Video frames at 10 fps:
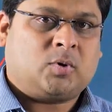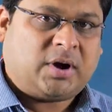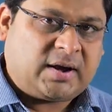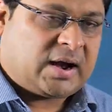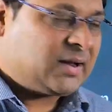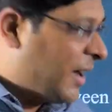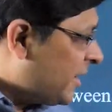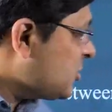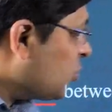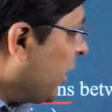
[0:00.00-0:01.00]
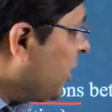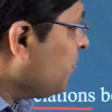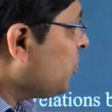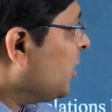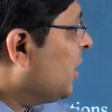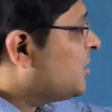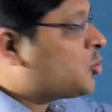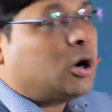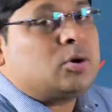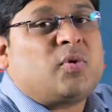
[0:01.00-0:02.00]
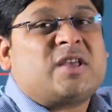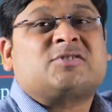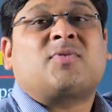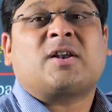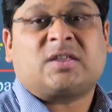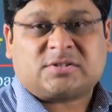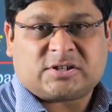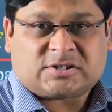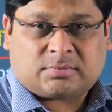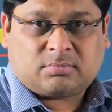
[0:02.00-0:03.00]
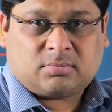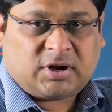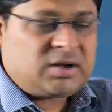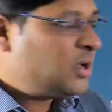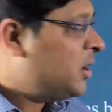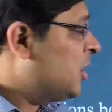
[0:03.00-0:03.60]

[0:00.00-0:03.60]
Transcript: right? And that is why it is called Westphalian system, right?